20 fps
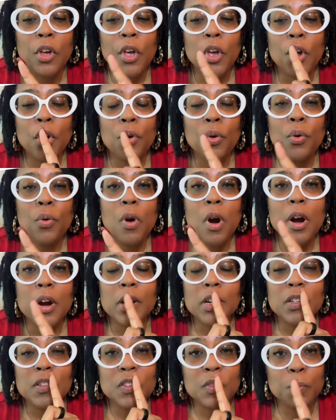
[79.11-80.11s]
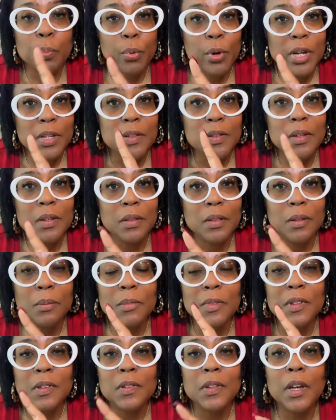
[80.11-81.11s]
who are expressing
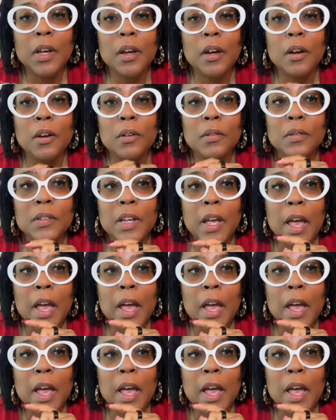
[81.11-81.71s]
themselves